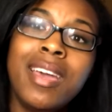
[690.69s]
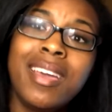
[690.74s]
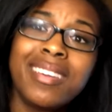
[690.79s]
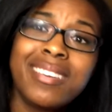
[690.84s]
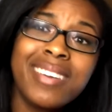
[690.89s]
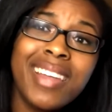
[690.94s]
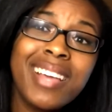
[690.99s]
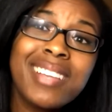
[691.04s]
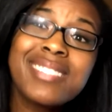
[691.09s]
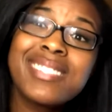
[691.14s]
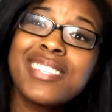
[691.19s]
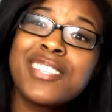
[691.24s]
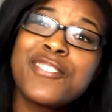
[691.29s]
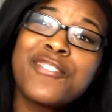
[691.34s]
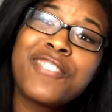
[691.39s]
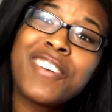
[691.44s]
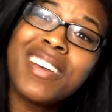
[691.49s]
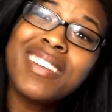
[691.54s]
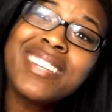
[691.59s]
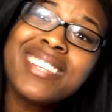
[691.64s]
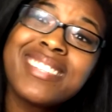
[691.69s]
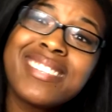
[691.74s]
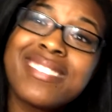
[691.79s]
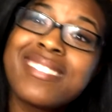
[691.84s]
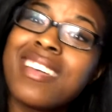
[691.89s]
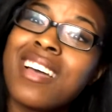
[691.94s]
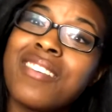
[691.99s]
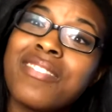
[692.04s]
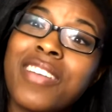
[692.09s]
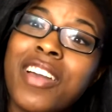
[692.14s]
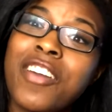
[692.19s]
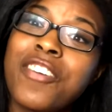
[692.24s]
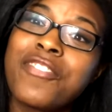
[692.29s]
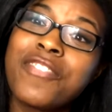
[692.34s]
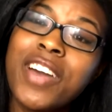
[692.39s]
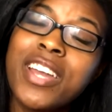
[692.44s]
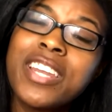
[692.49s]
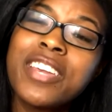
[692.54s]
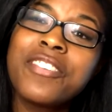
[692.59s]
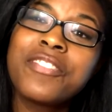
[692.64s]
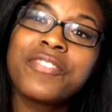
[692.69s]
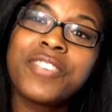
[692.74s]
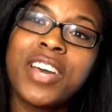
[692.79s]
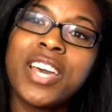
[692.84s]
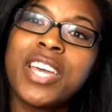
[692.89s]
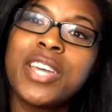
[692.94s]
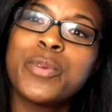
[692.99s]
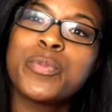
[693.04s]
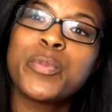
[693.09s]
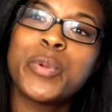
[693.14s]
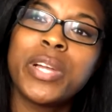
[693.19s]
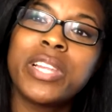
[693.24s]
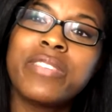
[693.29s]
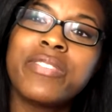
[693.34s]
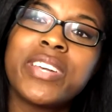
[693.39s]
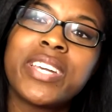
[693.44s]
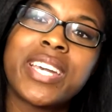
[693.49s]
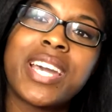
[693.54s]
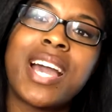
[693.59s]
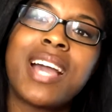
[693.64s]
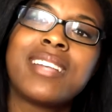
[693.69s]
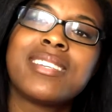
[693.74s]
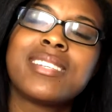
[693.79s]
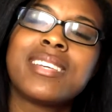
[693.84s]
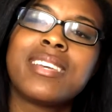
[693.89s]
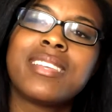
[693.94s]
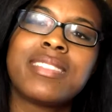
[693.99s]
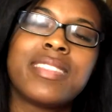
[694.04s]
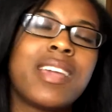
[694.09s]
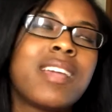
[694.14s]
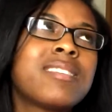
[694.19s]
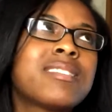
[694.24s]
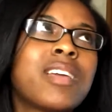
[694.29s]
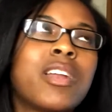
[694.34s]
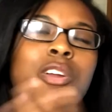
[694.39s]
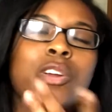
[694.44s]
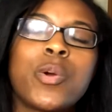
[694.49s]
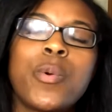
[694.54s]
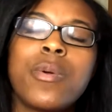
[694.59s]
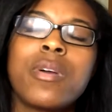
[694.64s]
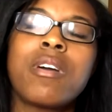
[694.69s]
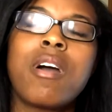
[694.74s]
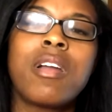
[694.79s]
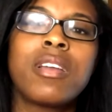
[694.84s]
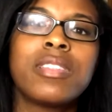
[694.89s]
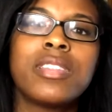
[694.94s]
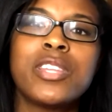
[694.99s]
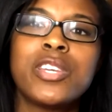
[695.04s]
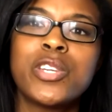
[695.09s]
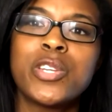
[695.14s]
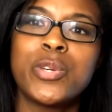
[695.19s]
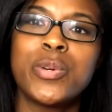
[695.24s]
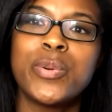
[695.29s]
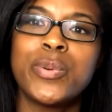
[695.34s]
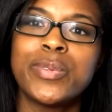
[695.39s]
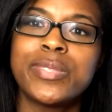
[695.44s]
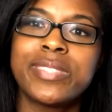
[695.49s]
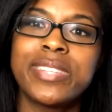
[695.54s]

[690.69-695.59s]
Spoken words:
Next is funny stuff, like funny, fun, relevant content, things that are going on in the news.